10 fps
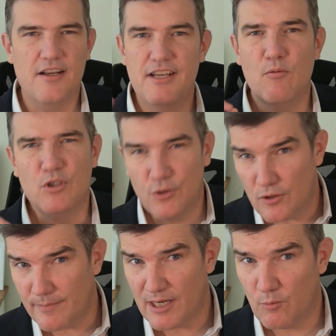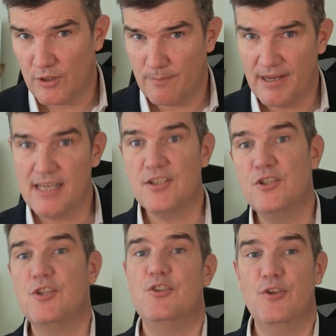Now, we'll talk about what the
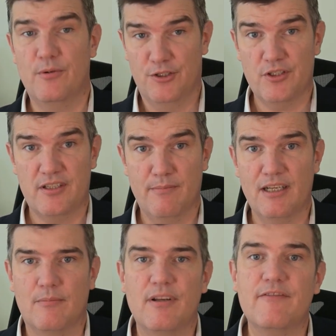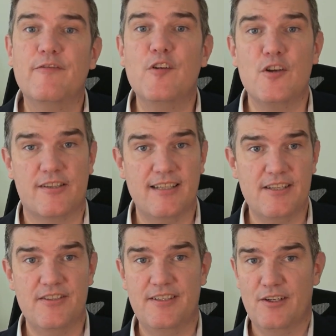passengers knew in just a minute, but first,
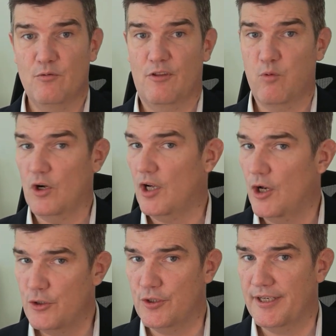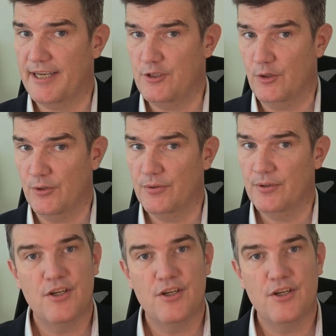let's deal with what OceanGate knew.